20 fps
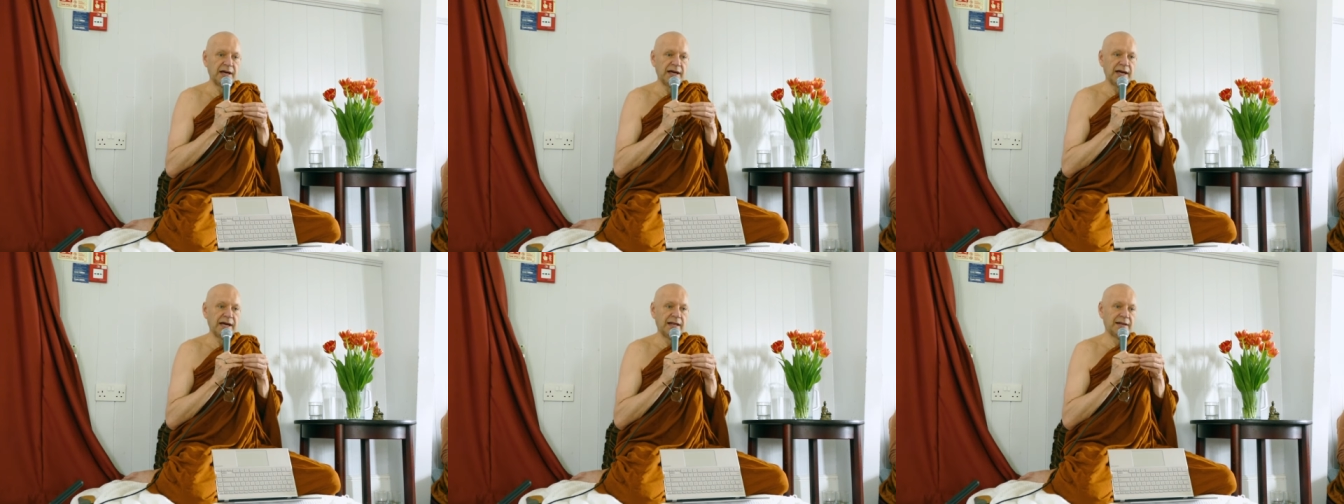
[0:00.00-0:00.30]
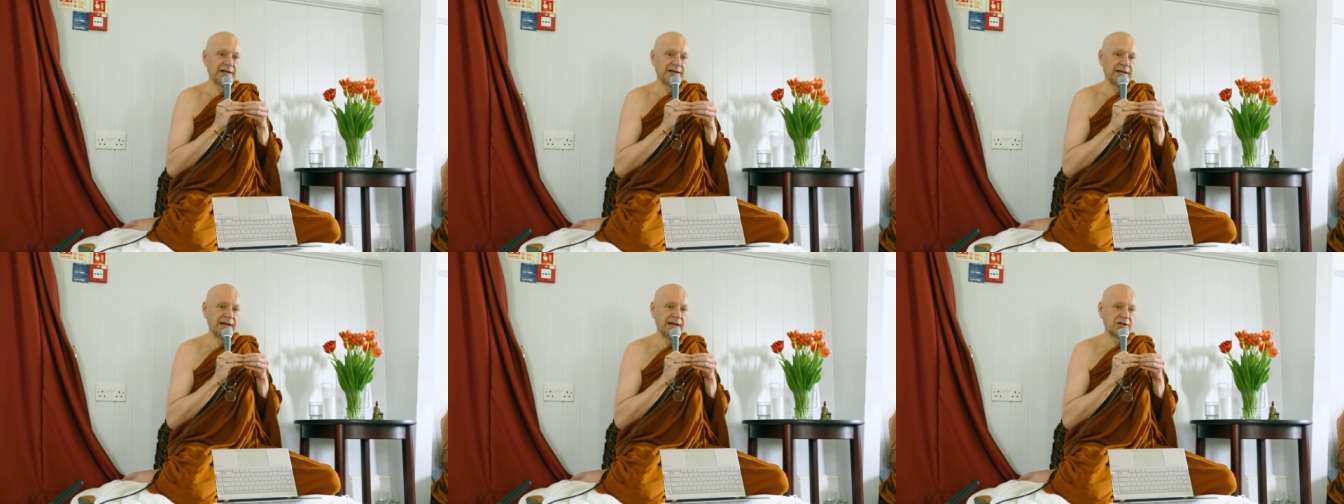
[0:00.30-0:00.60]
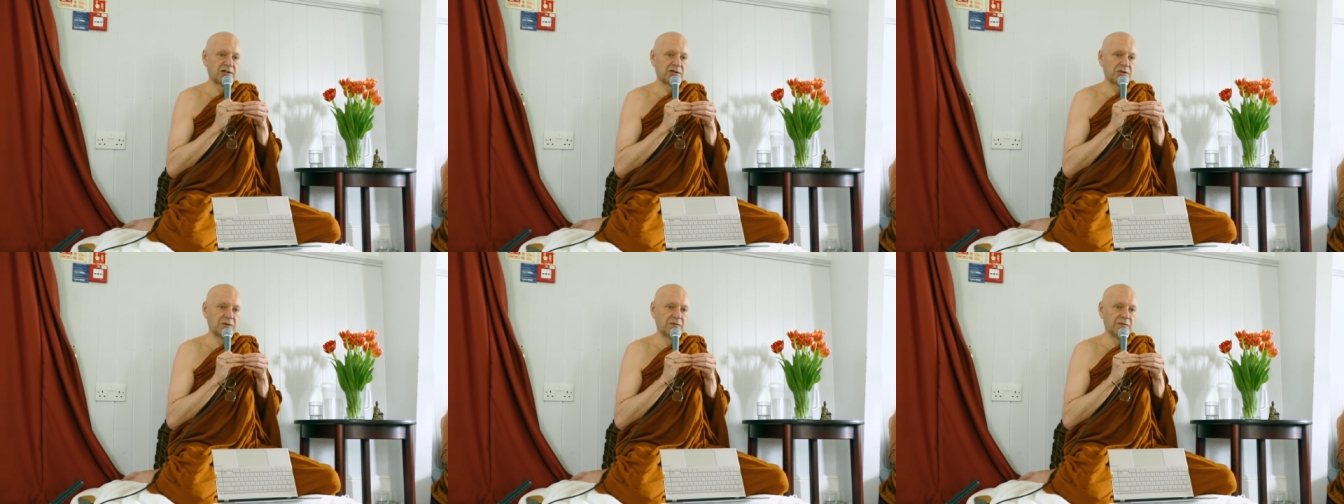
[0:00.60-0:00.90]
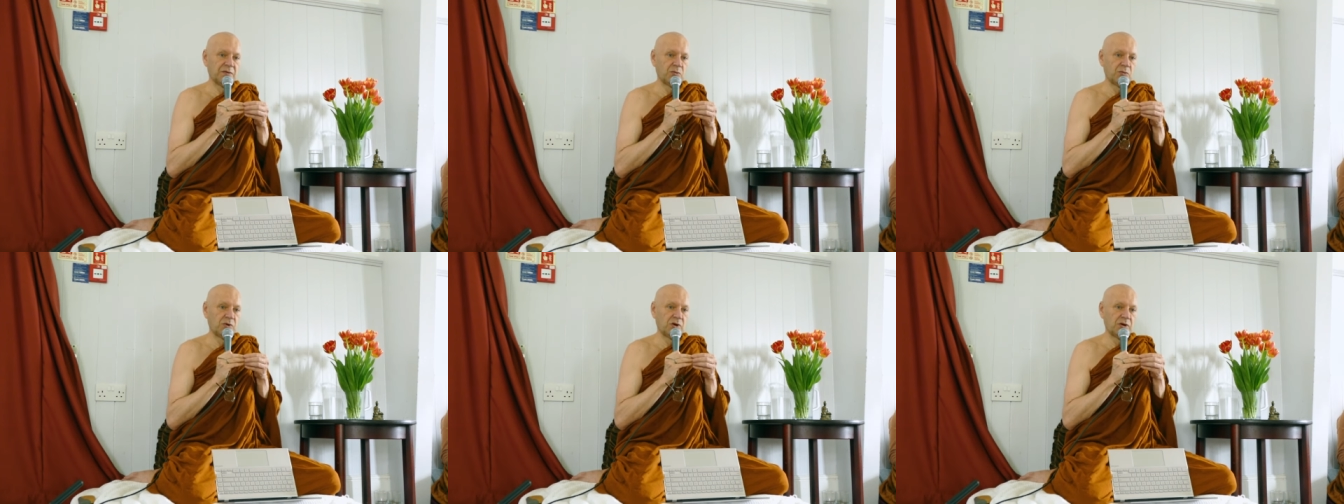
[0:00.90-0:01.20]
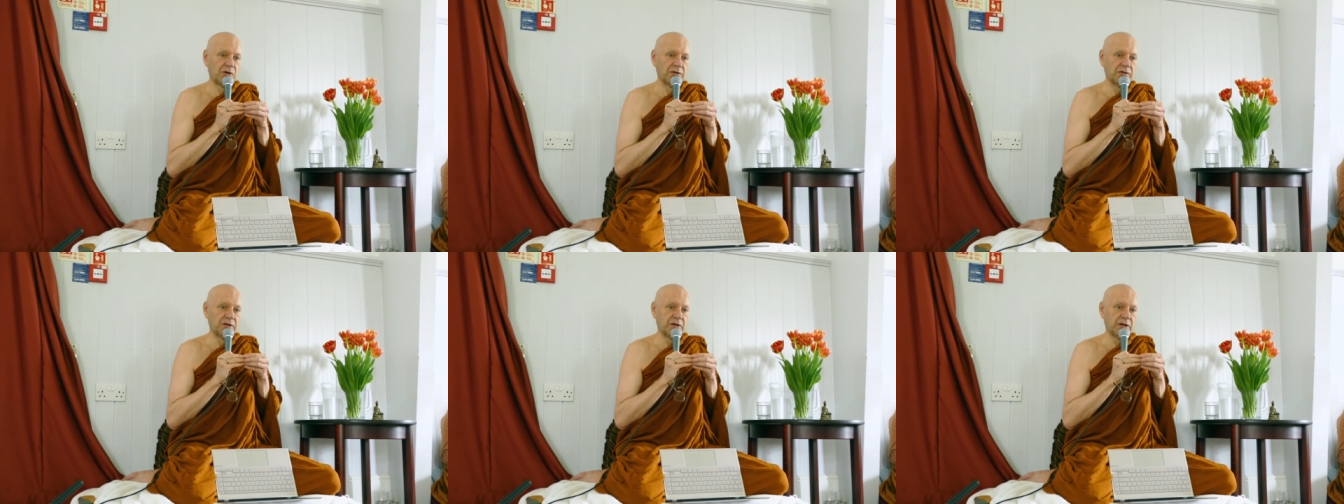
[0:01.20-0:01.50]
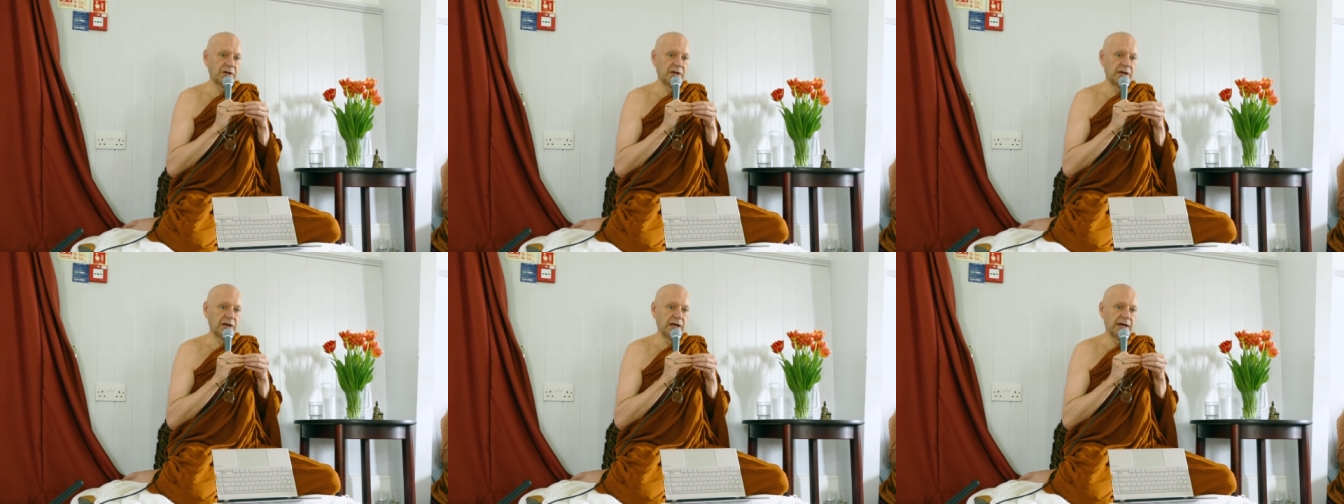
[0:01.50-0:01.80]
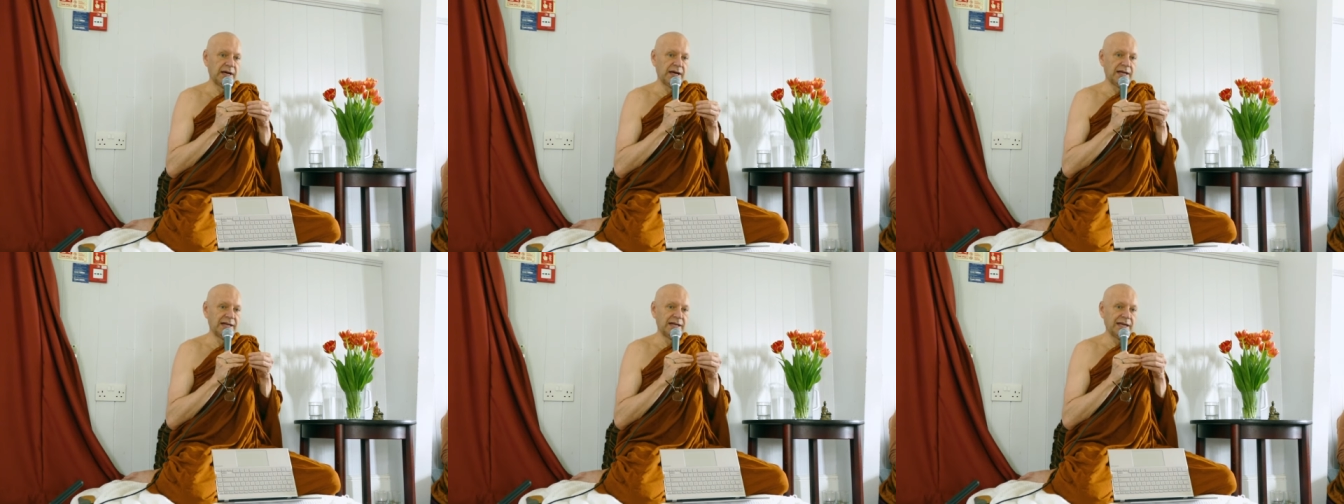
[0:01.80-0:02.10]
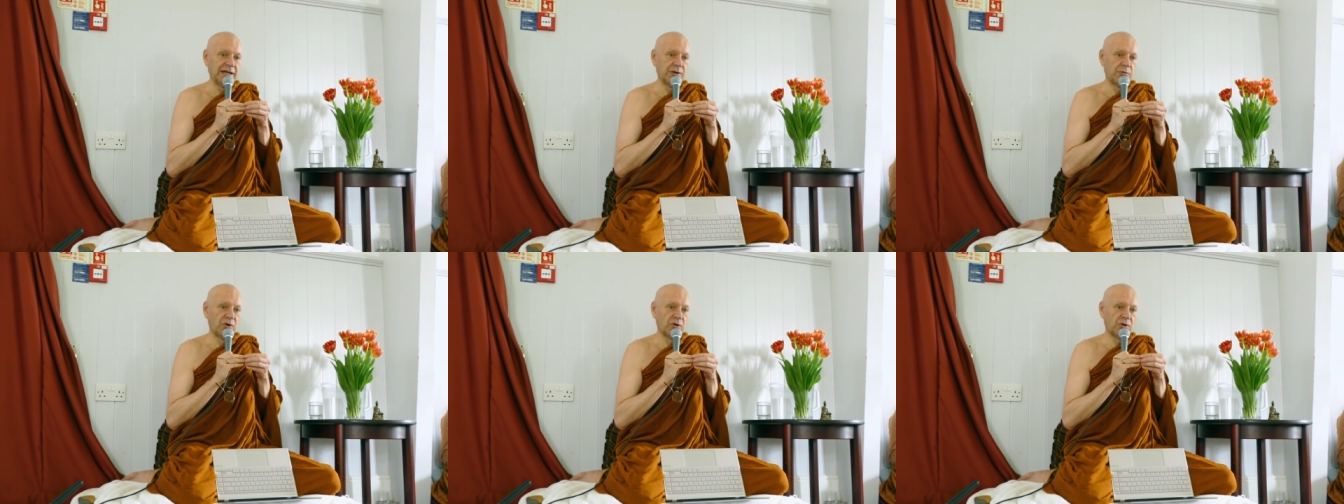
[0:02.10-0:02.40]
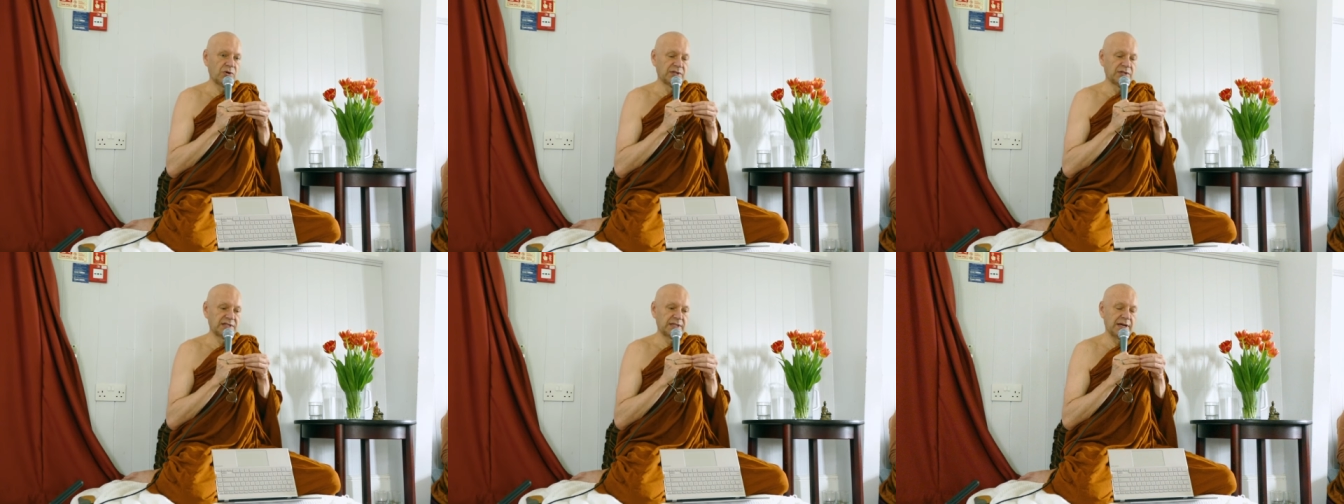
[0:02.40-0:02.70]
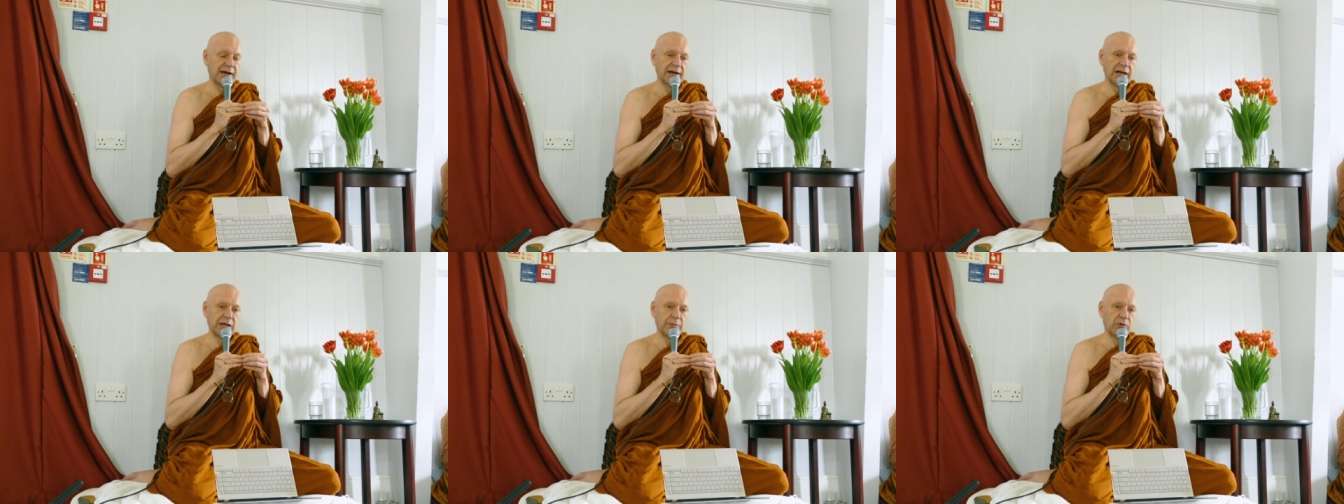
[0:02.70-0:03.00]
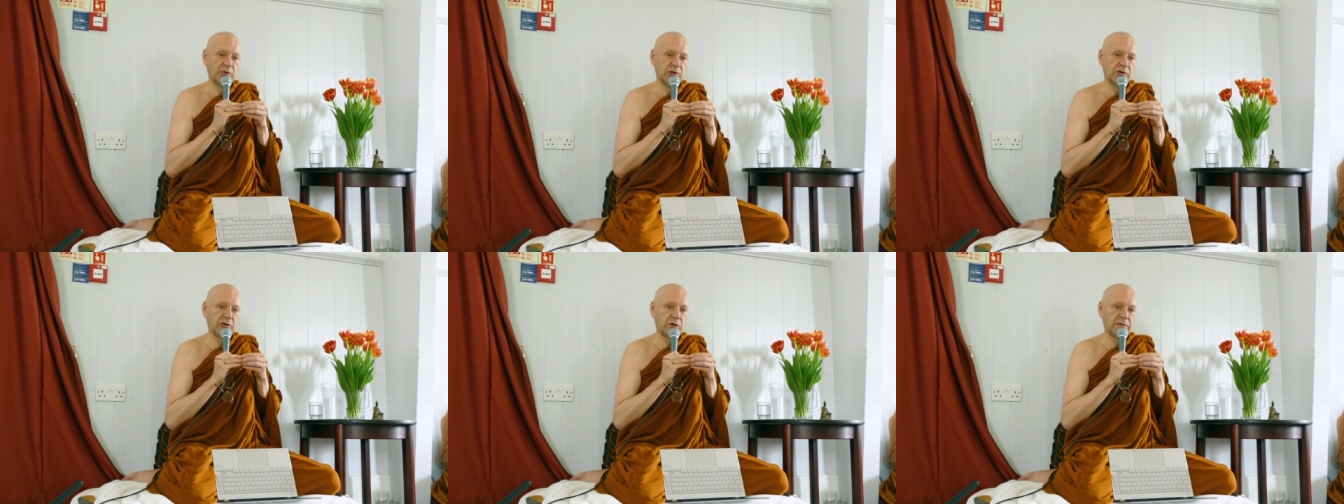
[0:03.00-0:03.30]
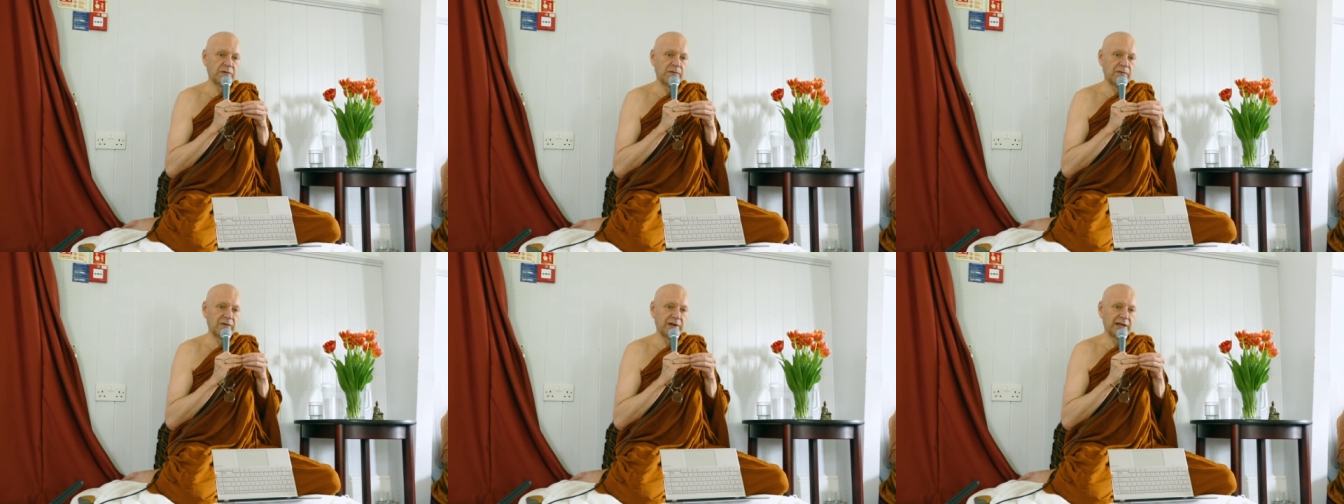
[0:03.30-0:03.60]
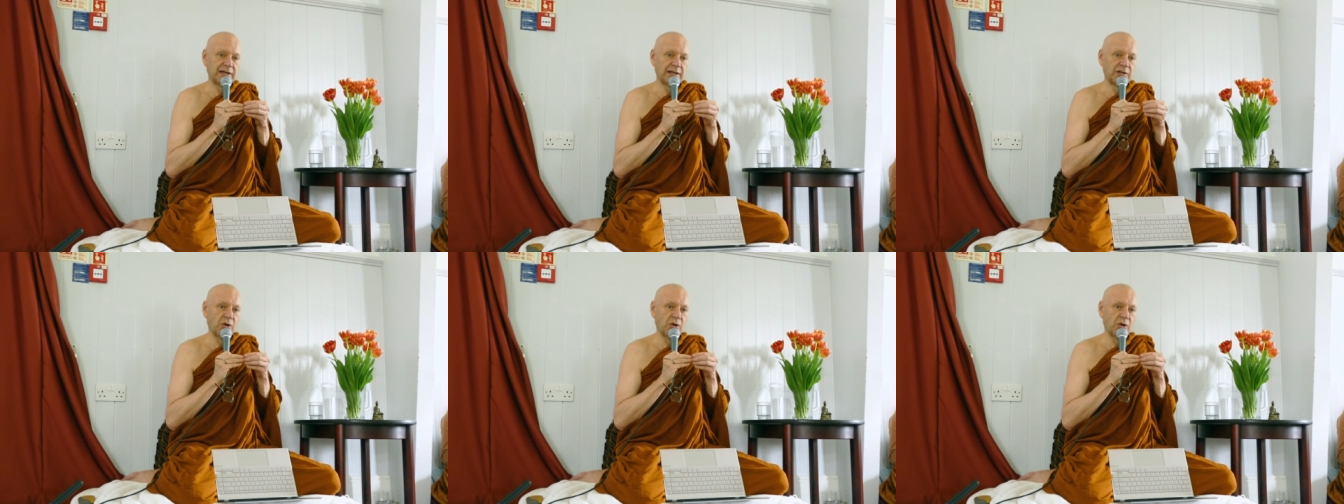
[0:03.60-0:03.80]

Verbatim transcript: and the nature of the world an irreconcilable conflict.